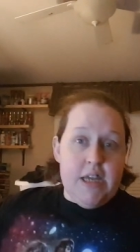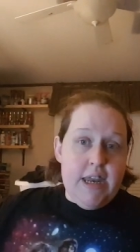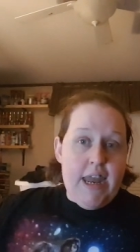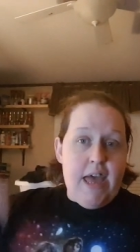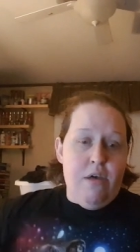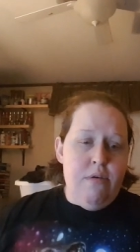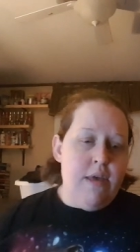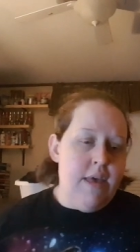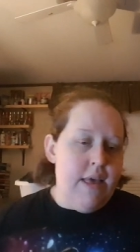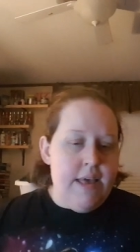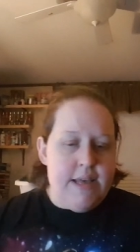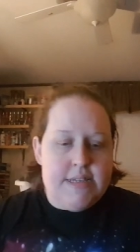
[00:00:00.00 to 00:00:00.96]
Now
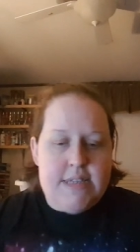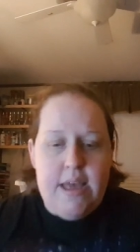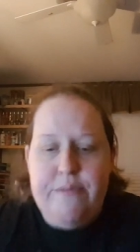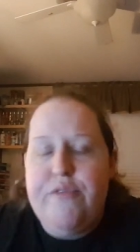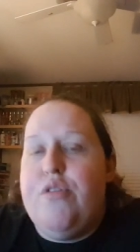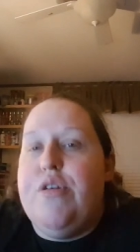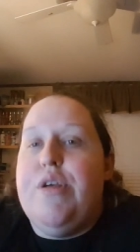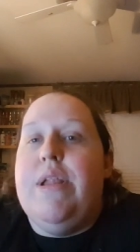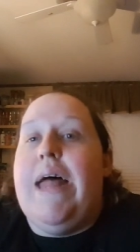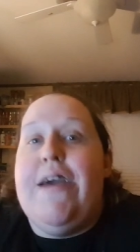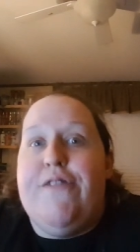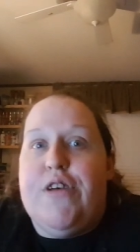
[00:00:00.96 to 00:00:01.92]
it's time for the
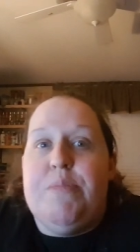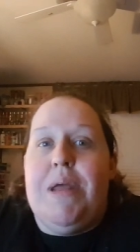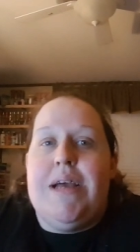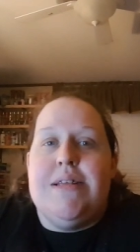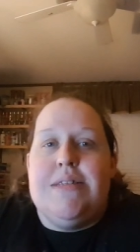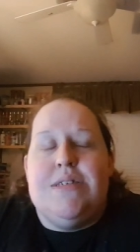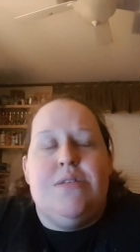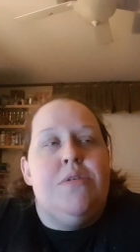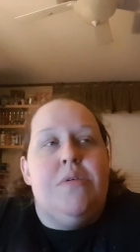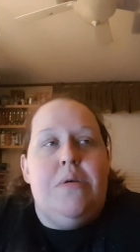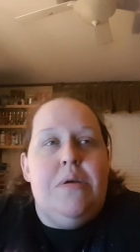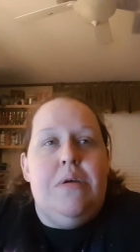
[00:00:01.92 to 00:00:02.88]
life updates.
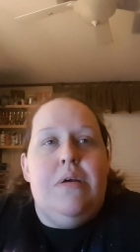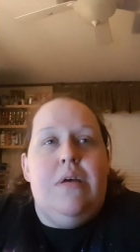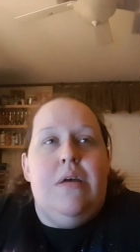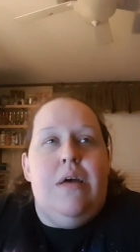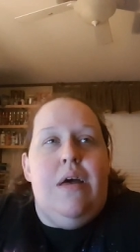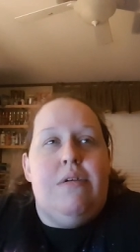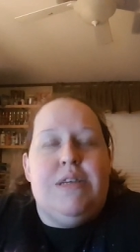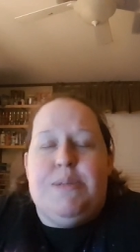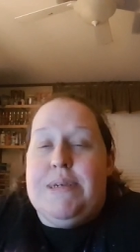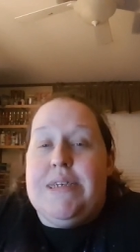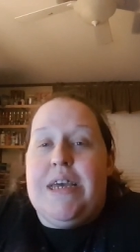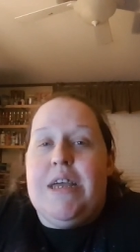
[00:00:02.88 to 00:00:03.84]
So
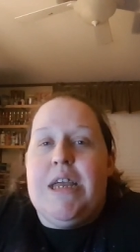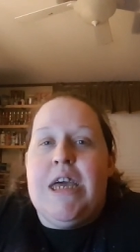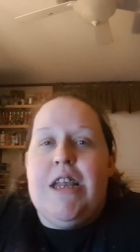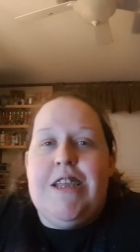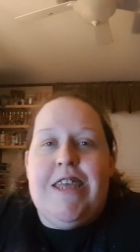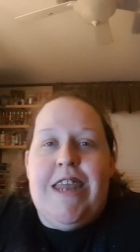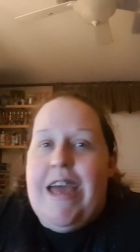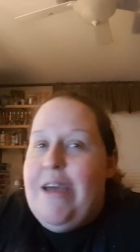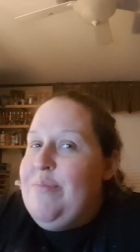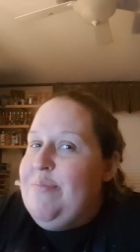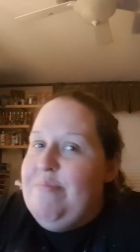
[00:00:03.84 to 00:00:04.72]
I see Kennel today